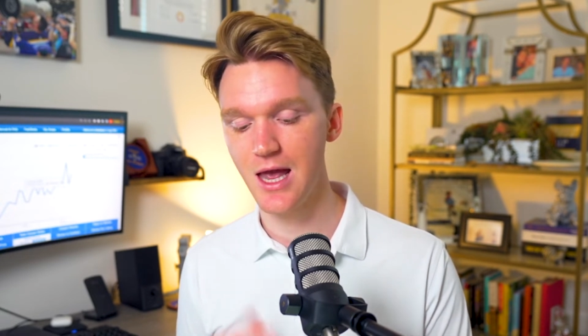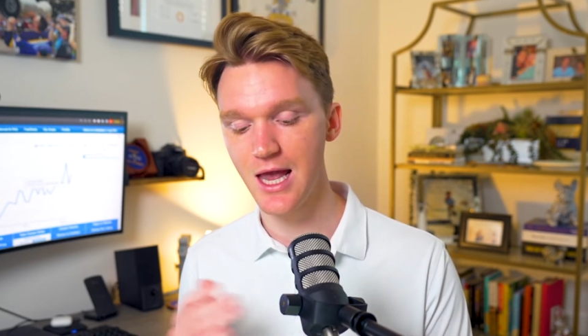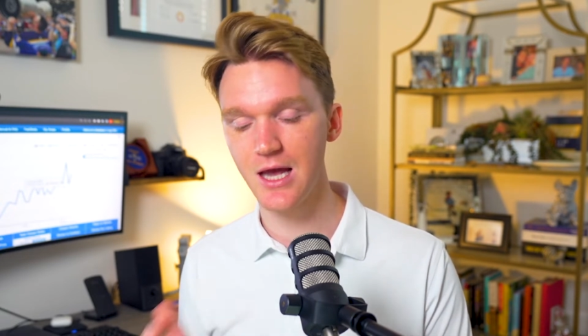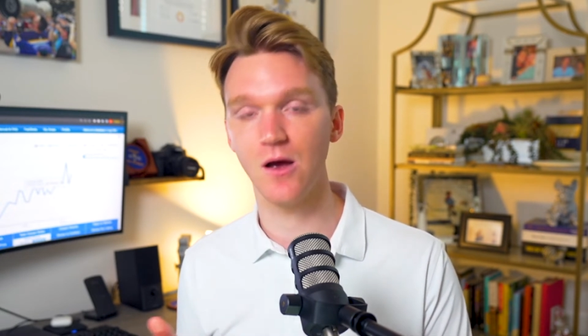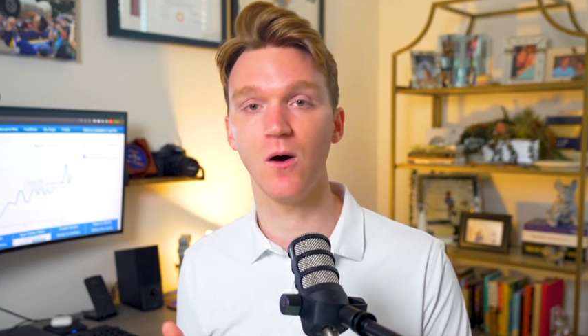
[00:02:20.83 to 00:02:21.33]

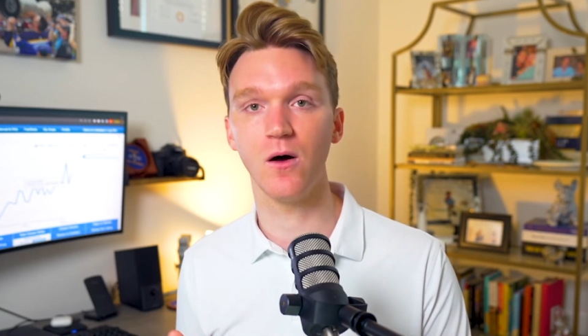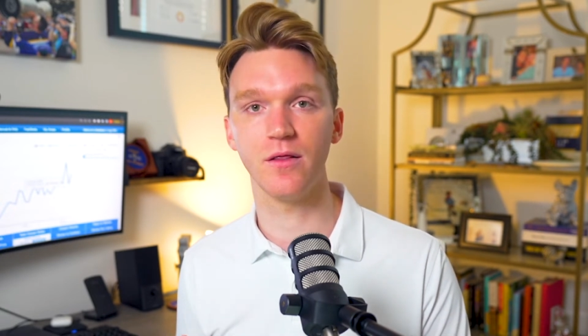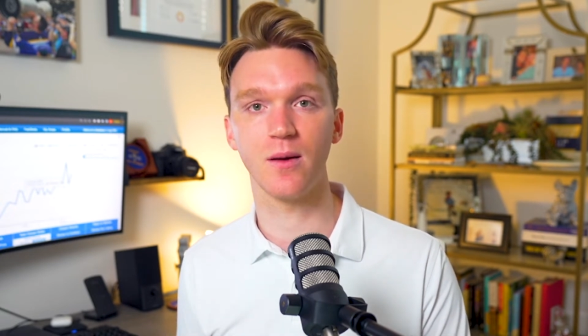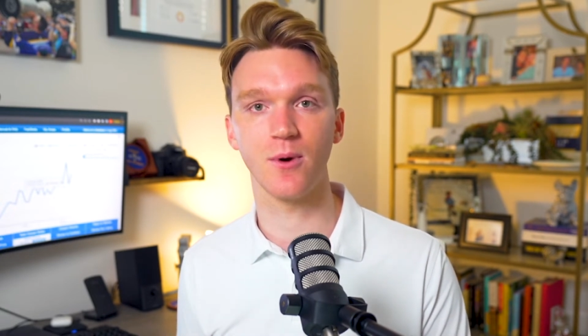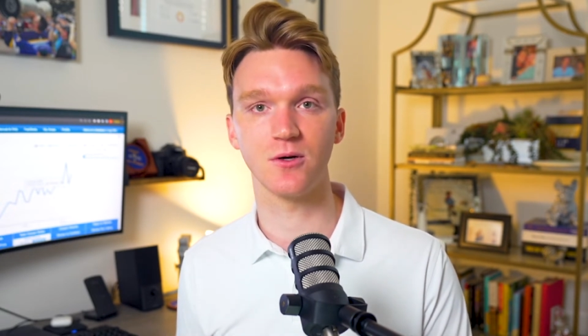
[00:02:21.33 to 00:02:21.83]
hit
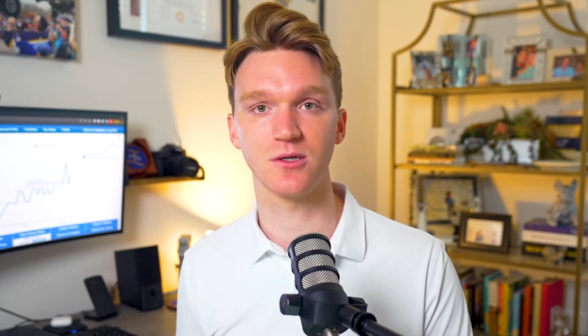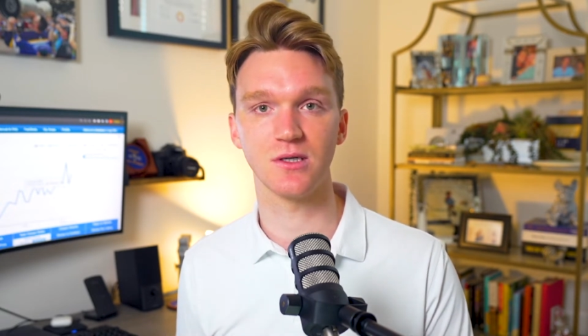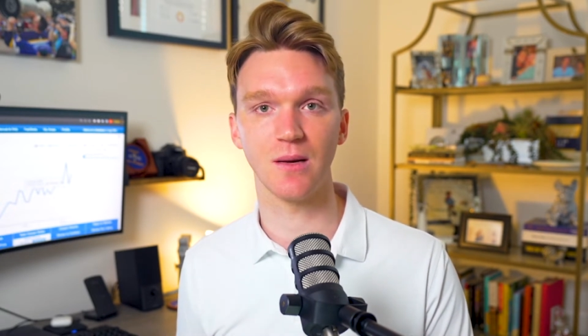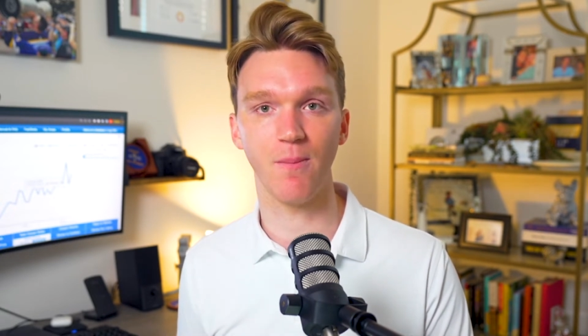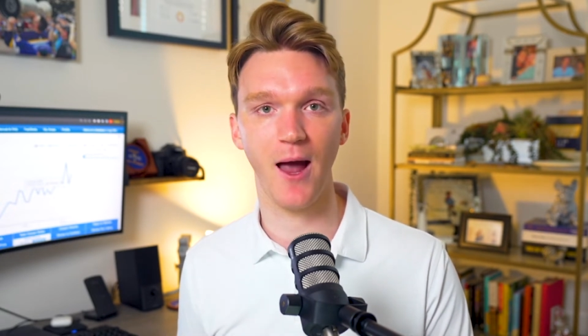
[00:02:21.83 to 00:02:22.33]
on their
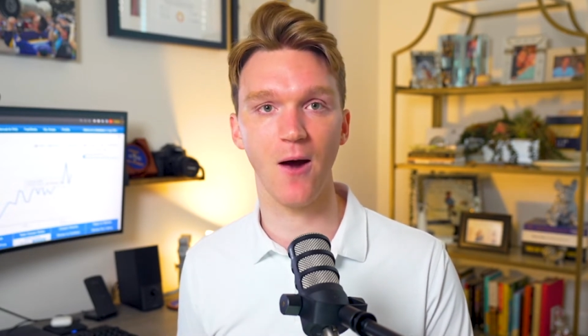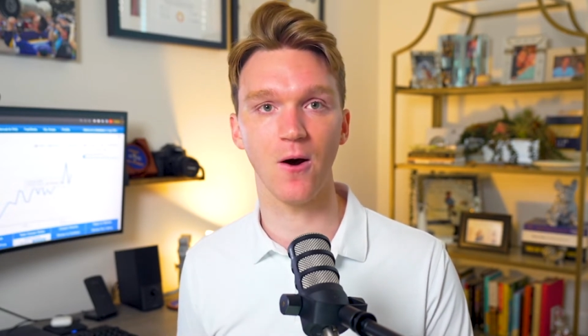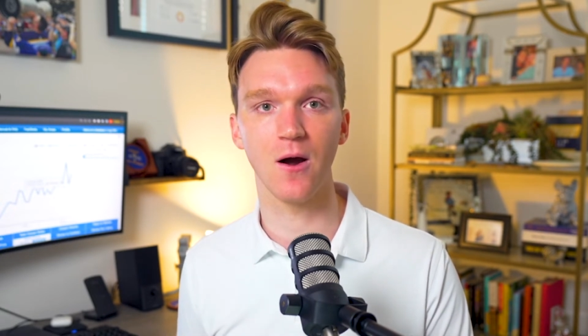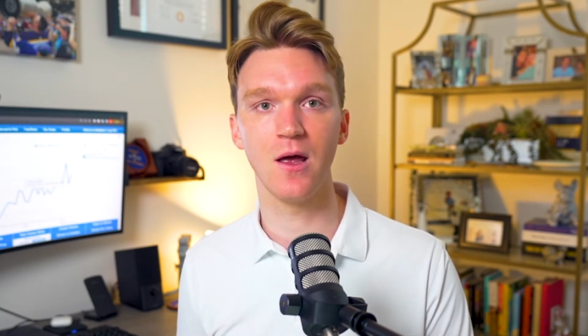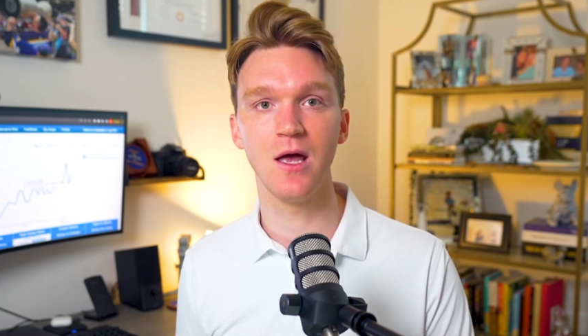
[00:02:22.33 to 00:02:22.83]
purchasing
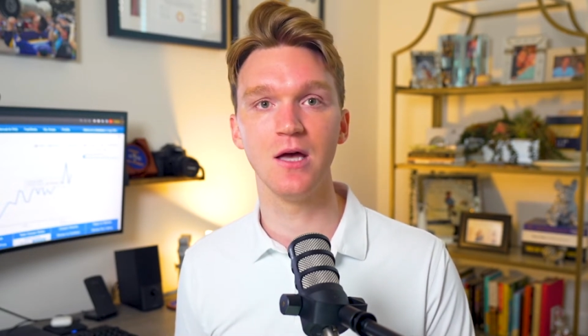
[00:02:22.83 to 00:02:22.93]
power.